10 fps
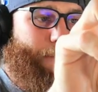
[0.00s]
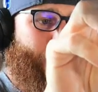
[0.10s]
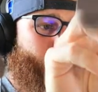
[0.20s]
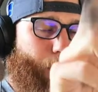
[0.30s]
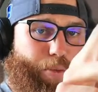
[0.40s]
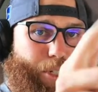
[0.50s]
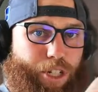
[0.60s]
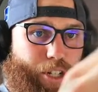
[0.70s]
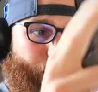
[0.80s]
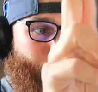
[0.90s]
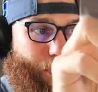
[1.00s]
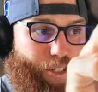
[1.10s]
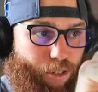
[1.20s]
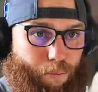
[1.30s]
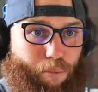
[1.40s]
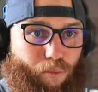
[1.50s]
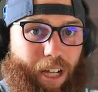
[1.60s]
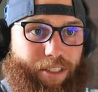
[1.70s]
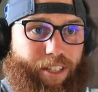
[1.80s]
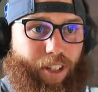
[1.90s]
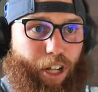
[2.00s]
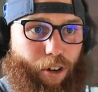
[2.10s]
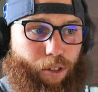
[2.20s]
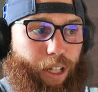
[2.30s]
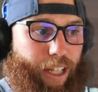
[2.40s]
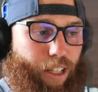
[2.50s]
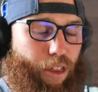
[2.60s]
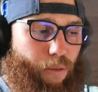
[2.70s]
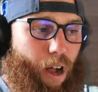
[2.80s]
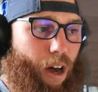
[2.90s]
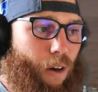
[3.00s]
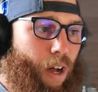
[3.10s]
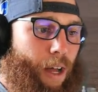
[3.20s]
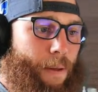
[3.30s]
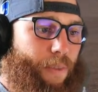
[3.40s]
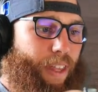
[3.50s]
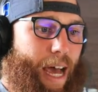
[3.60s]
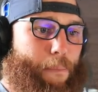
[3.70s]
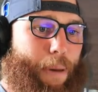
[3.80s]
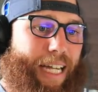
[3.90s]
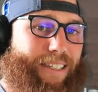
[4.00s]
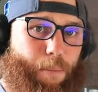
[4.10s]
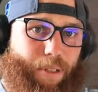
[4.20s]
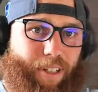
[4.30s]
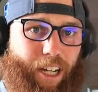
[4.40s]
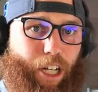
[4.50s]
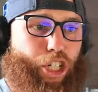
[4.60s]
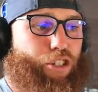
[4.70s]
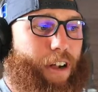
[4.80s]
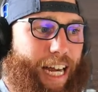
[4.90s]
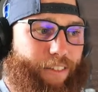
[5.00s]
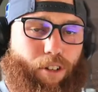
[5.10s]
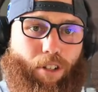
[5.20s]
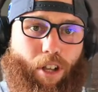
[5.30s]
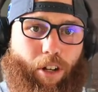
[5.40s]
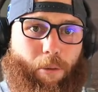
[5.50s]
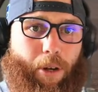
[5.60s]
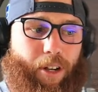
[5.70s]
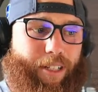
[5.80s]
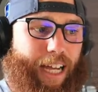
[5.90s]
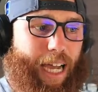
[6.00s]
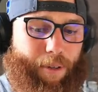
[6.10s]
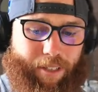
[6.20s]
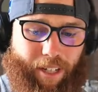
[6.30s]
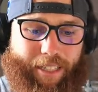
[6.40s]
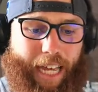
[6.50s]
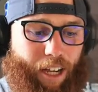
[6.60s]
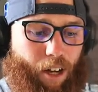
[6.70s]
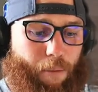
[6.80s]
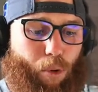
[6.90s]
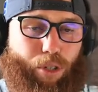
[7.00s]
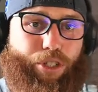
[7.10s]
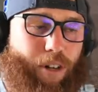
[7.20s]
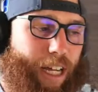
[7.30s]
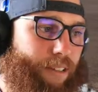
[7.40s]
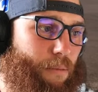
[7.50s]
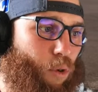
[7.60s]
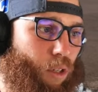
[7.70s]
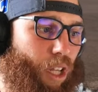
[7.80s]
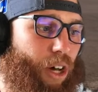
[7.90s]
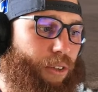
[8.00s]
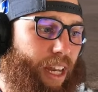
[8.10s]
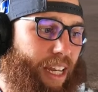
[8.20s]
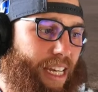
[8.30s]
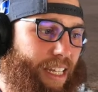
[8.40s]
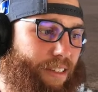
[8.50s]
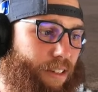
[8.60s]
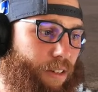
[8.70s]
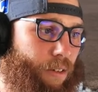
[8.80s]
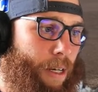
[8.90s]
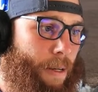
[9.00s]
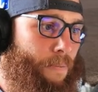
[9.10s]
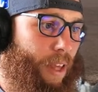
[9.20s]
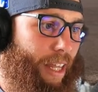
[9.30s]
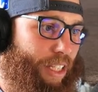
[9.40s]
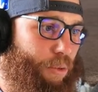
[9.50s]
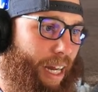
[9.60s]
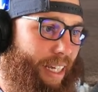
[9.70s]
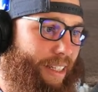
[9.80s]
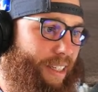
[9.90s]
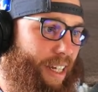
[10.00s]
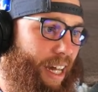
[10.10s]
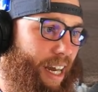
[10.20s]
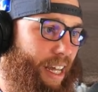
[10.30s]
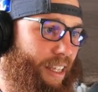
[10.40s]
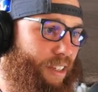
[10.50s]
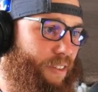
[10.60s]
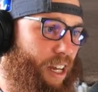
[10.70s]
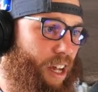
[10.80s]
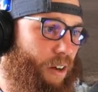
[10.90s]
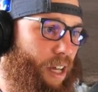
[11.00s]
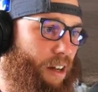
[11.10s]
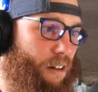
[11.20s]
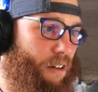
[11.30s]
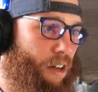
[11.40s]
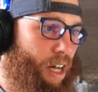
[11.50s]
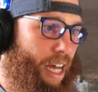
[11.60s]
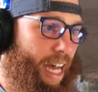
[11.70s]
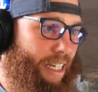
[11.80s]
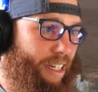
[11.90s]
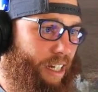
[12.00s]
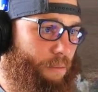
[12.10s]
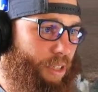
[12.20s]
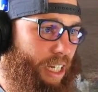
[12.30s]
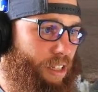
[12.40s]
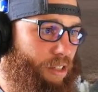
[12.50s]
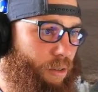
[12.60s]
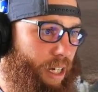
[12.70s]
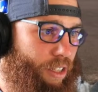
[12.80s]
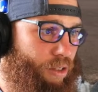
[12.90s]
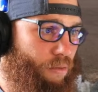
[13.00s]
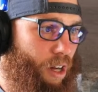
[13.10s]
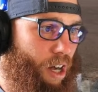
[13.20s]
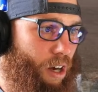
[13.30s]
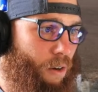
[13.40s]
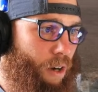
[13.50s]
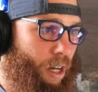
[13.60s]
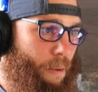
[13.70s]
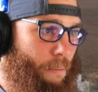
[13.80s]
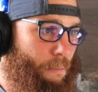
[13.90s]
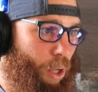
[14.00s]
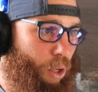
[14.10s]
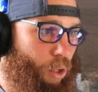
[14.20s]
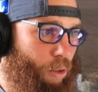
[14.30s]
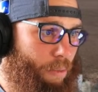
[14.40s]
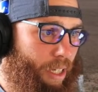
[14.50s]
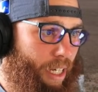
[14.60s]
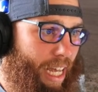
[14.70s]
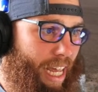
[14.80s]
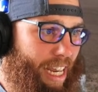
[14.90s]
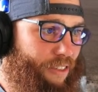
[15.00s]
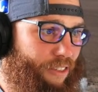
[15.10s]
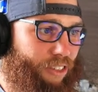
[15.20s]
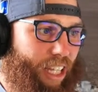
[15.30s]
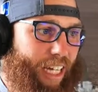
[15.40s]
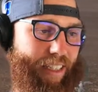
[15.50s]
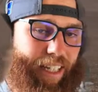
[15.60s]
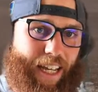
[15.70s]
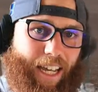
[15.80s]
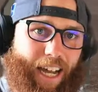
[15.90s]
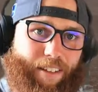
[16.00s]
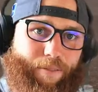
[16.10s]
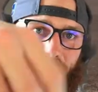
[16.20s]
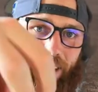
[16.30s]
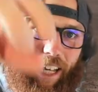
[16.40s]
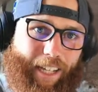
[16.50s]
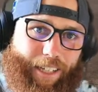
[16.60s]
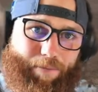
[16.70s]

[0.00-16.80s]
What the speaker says: in which we should, which is relatively early in the throw, then that bicep is going to contract for a longer period of time and it's going to take on more stress and more load than it needs to. And that's what I can see kind of in this video here as he comes into his throw, boom, and he flicks and he kind of like a